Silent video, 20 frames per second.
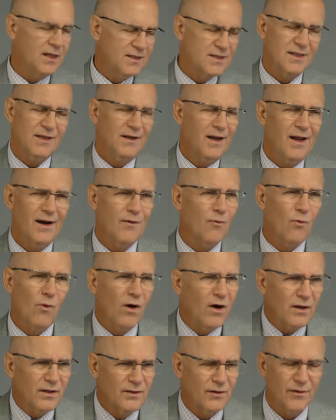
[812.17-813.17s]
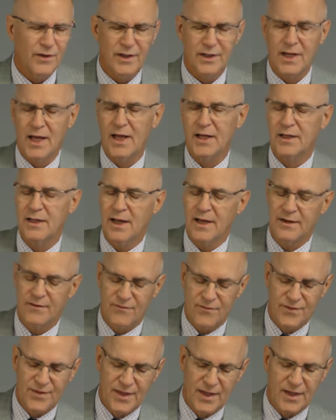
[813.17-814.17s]
It's a lot of work doing that kind
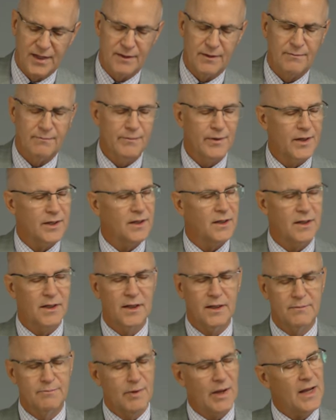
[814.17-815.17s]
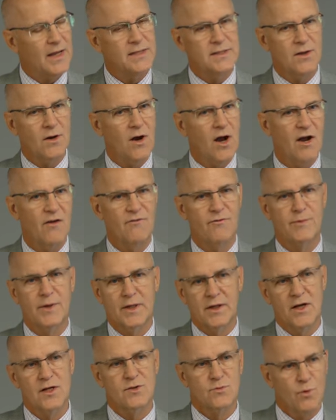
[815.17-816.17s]
of thing, but it pays off
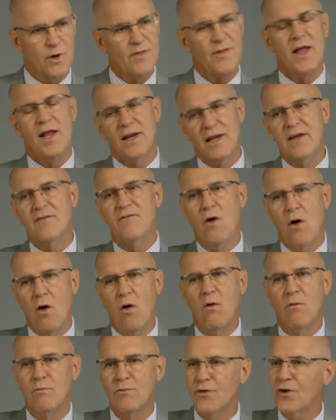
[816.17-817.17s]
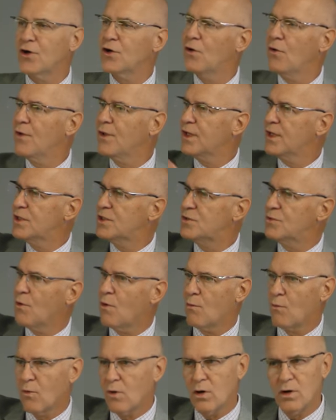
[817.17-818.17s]
because when they leave home, they're going into
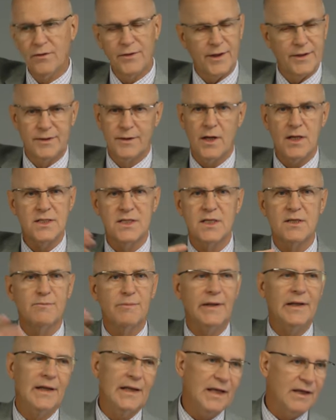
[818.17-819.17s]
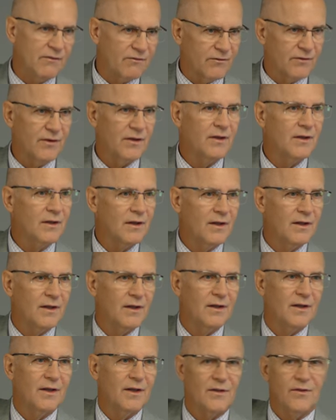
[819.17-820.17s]
a world that doesn't believe.
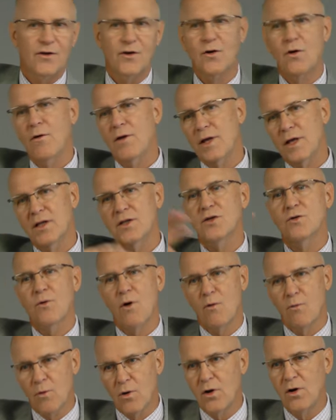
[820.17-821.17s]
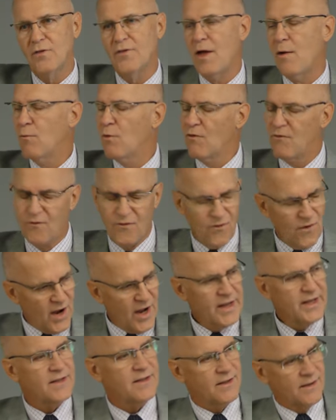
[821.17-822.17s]
They're going into a world that will
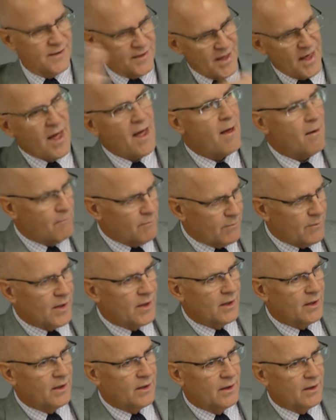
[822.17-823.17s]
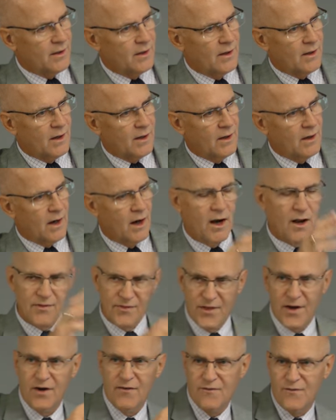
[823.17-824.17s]
fight them on
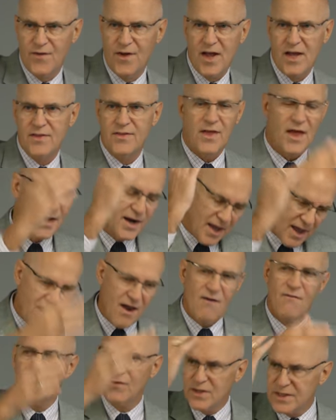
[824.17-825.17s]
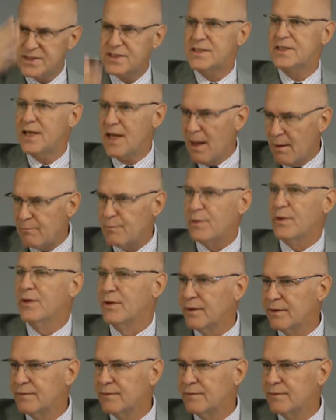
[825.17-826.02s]
their faith at every step.